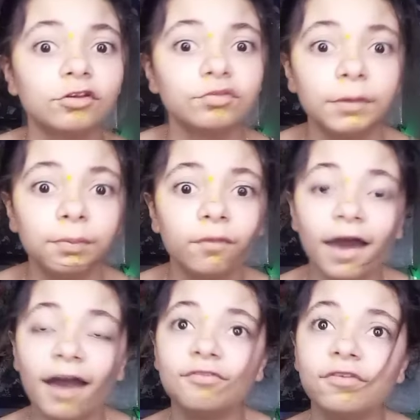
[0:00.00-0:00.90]
There's people
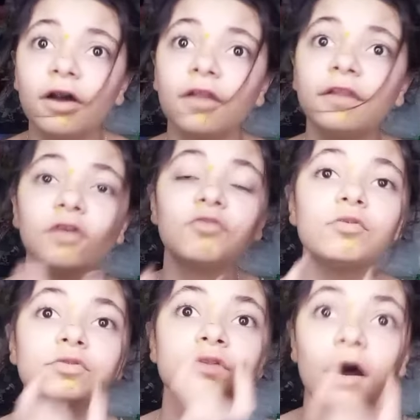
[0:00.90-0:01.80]
that have a
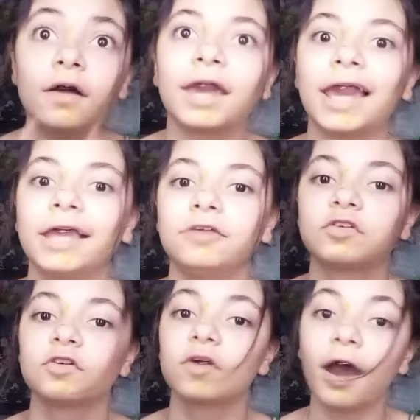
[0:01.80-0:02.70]
literal tongue
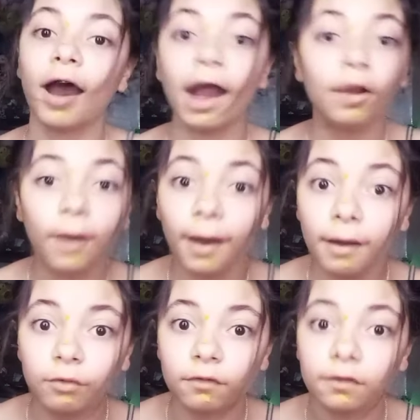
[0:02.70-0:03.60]
cage. I don't
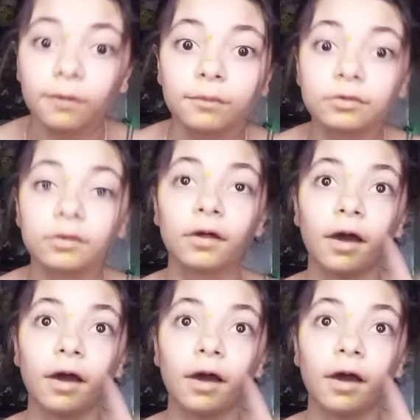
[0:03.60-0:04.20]
have one of those.